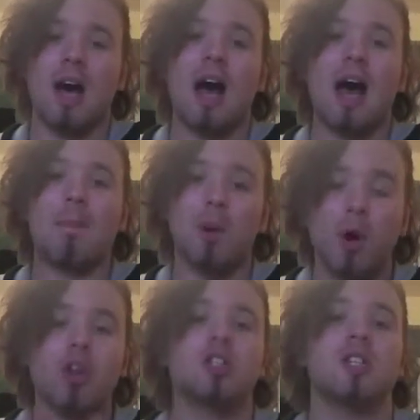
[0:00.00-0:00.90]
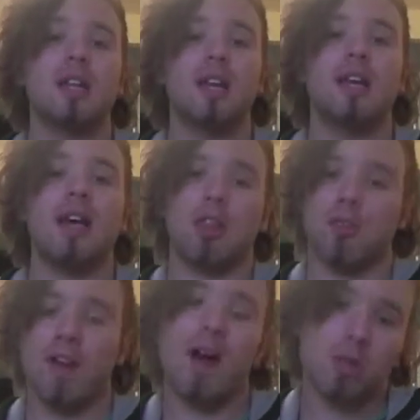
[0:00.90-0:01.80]
I personally get
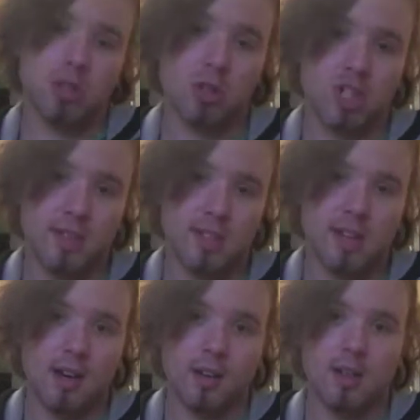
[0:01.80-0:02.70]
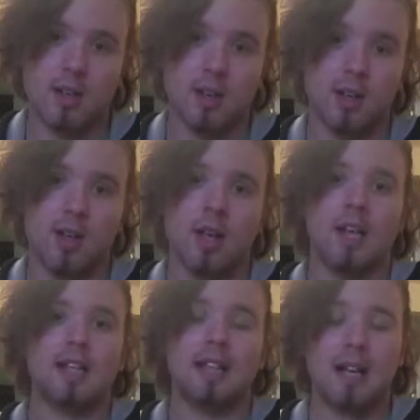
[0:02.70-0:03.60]
3 hours longevity out of this thing.
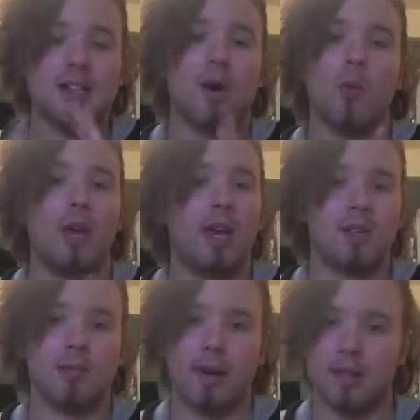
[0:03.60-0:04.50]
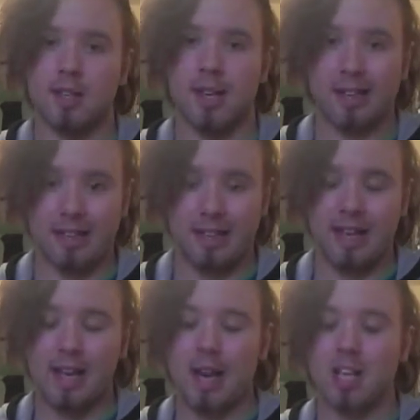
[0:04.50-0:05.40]
That's how weak it is on my skin.
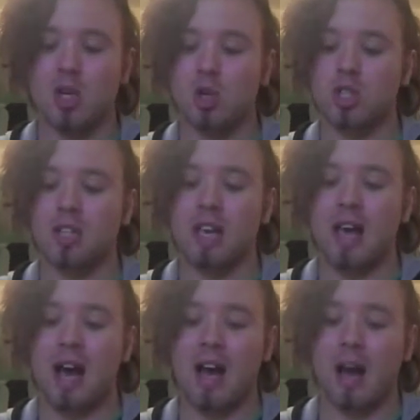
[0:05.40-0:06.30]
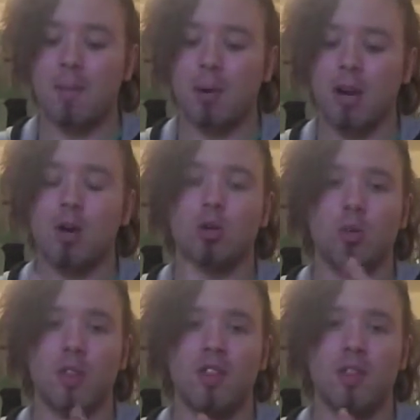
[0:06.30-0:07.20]
Usually I'm pretty good
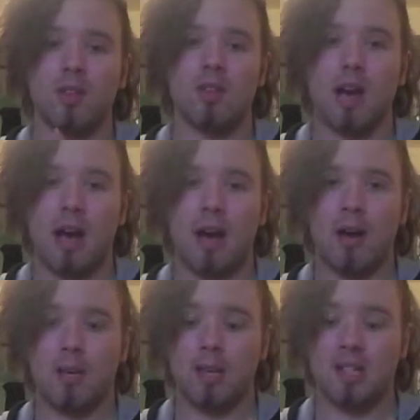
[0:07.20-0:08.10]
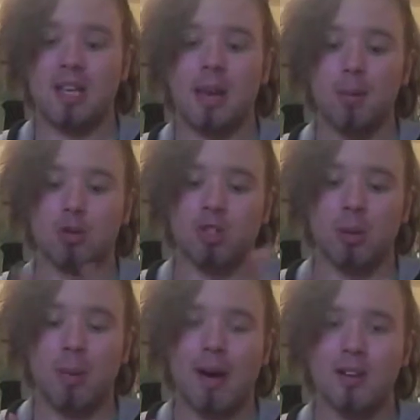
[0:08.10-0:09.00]
with my skin chemistry is
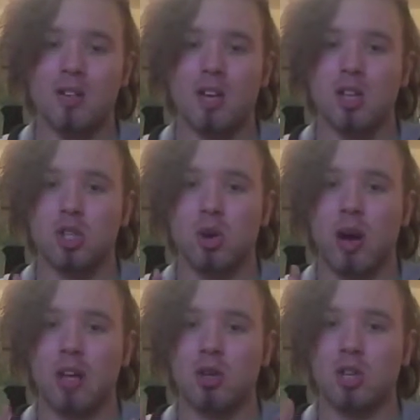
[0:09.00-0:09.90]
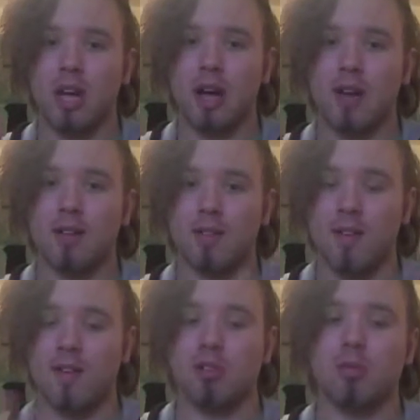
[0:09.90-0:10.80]
not bad, so I usually get,
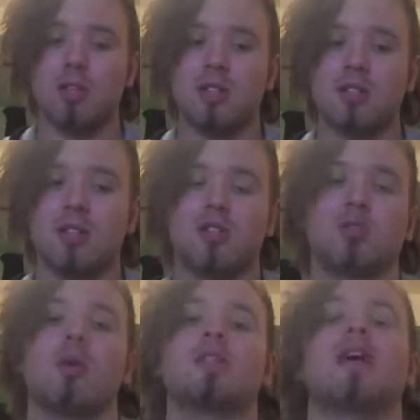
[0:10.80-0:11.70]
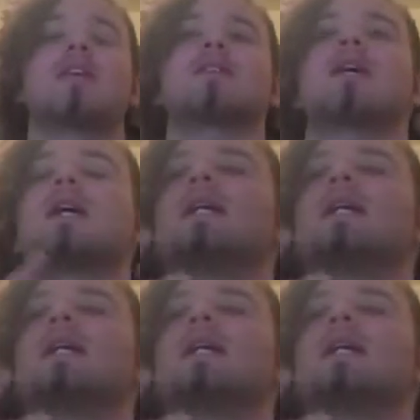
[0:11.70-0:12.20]
if someone says